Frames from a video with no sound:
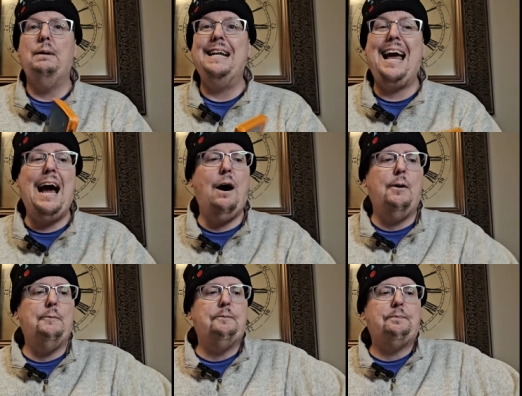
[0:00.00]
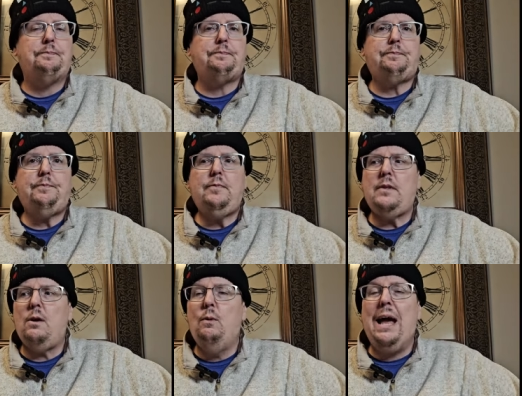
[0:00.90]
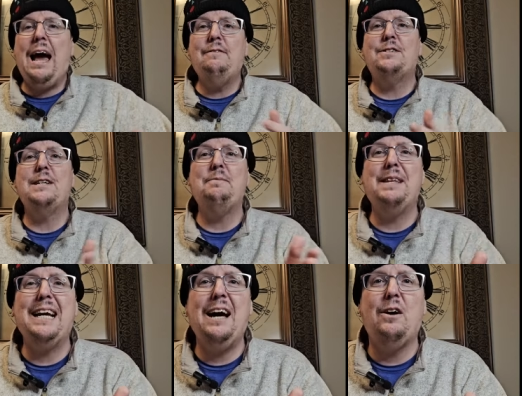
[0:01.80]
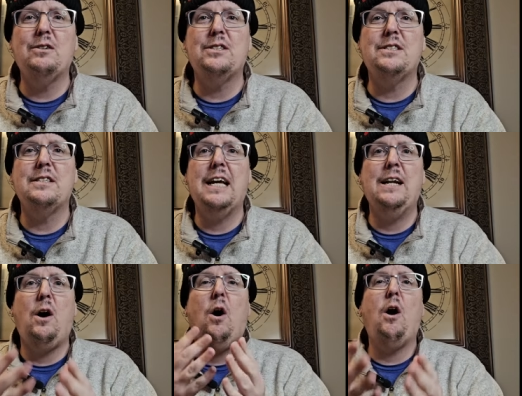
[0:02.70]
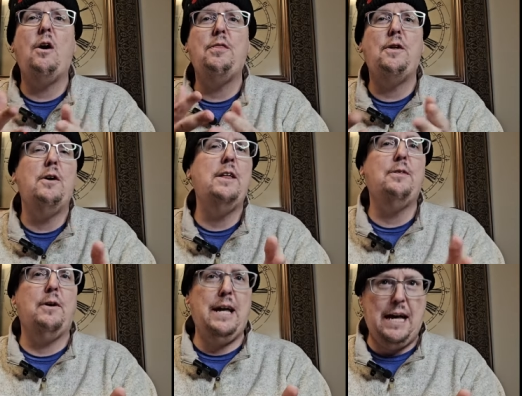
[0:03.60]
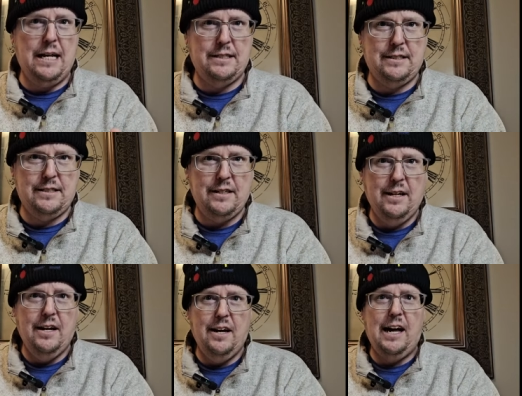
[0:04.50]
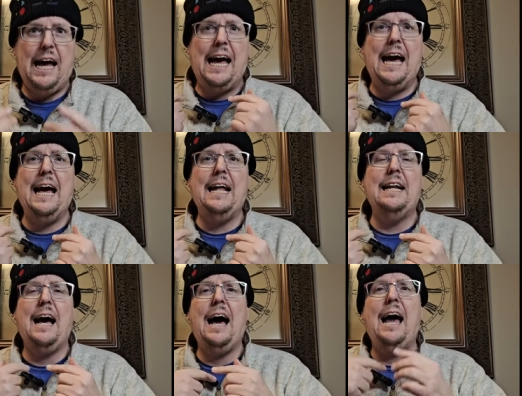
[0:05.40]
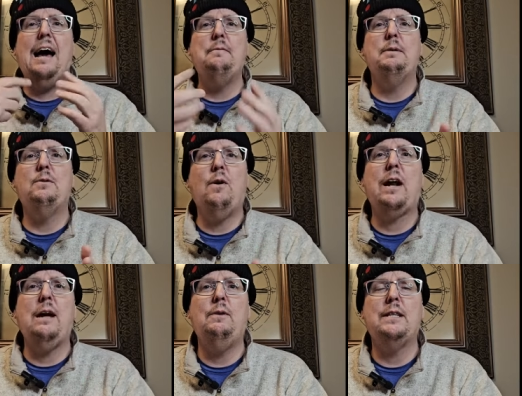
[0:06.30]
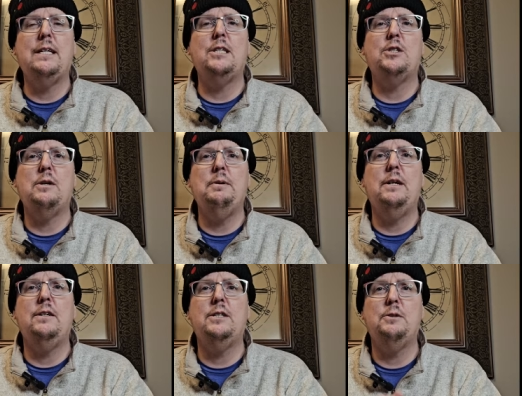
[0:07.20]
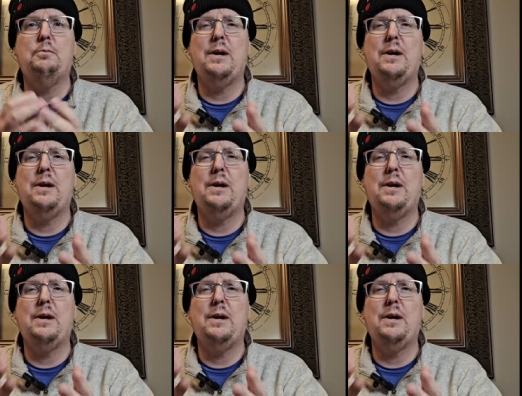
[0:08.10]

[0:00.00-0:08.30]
But now we have something else, an R33S. And I have been working with a distributor to